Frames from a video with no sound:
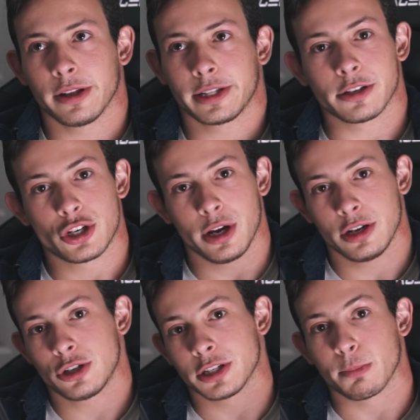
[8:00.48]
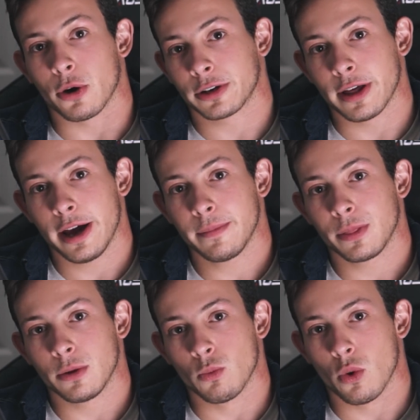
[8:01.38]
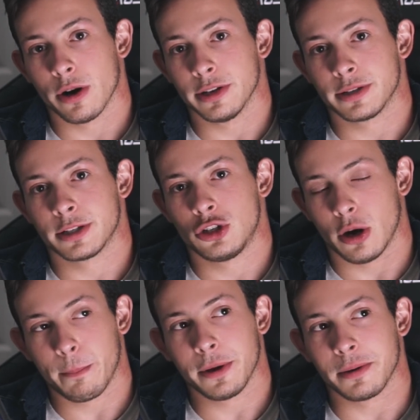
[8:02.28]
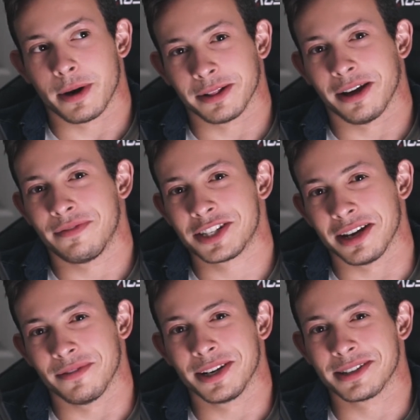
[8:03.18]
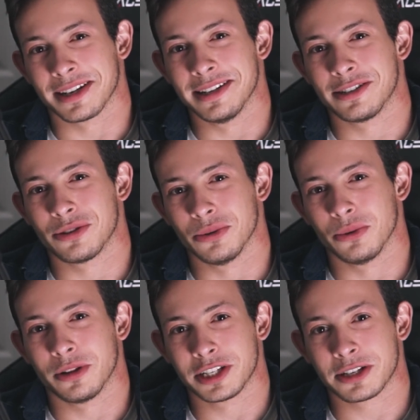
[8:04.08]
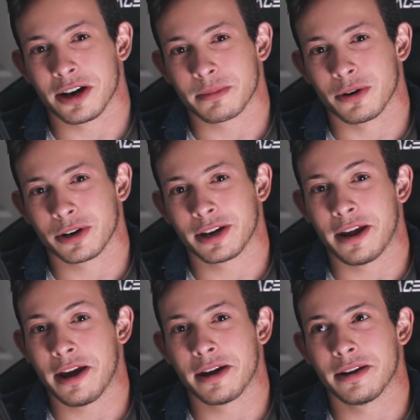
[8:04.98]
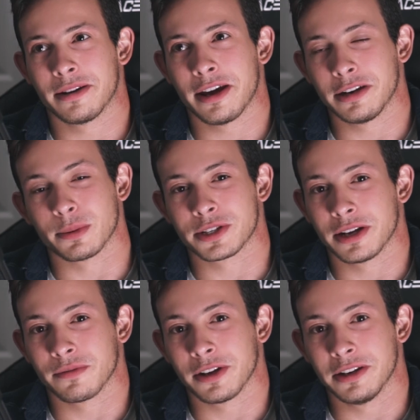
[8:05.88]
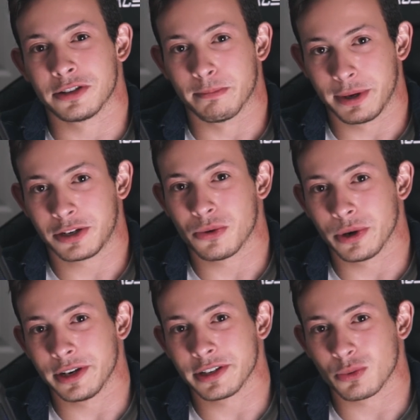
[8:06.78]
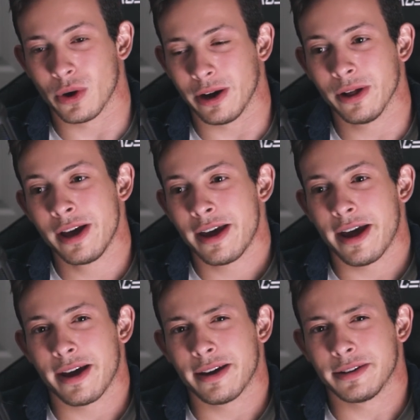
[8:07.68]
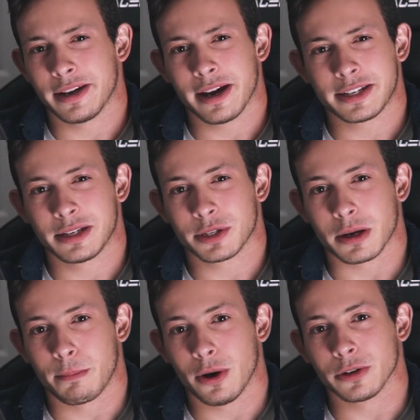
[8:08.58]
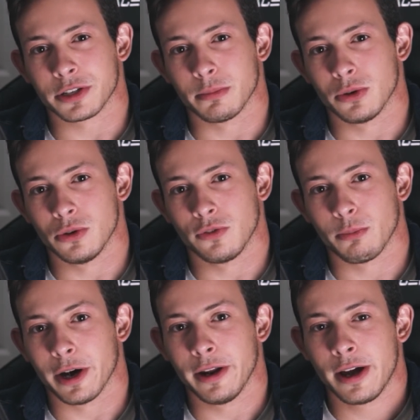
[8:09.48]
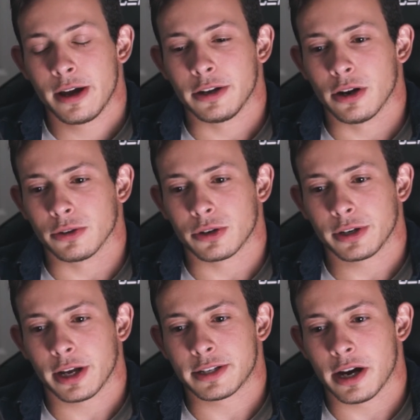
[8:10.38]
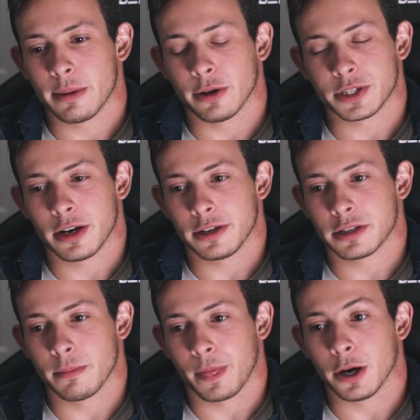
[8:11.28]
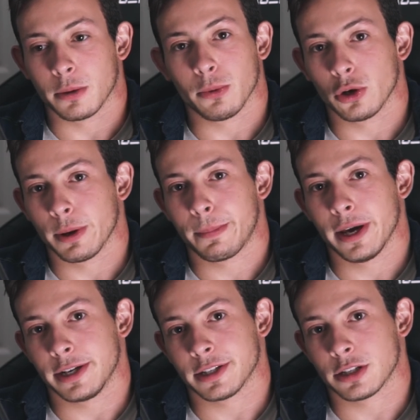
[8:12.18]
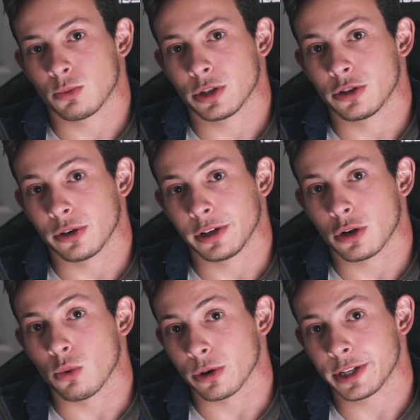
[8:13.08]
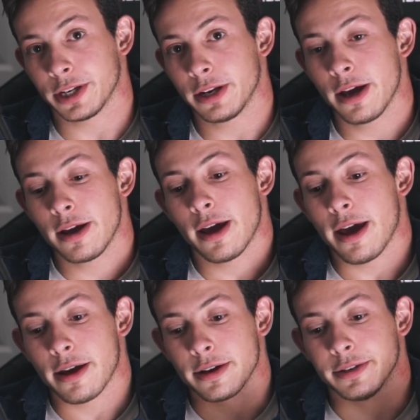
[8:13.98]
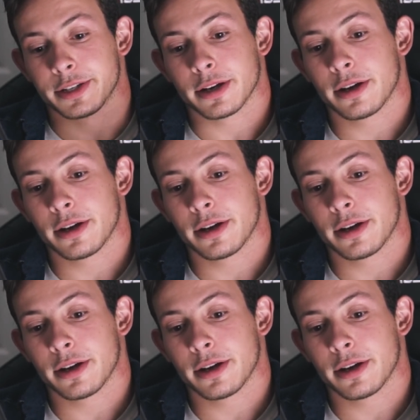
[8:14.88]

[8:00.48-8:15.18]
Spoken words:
like, the change that sparked that was dumping my life savings into the stock market and 80% of it into Bitcoin as well. And yeah, it seems like a ballsy move, but during that time I was getting some unemployment pay, because this was during the quarantine, and